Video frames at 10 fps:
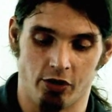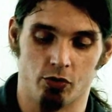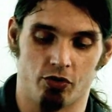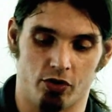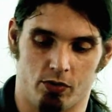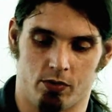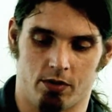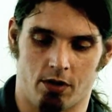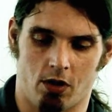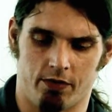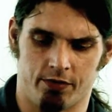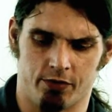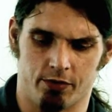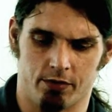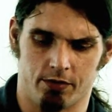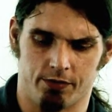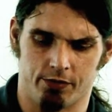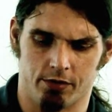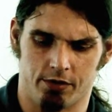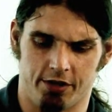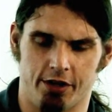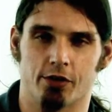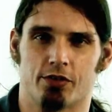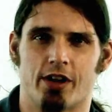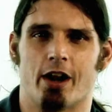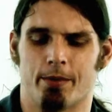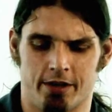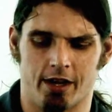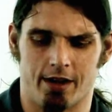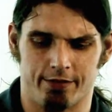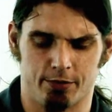I used to off it for years now, but yeah.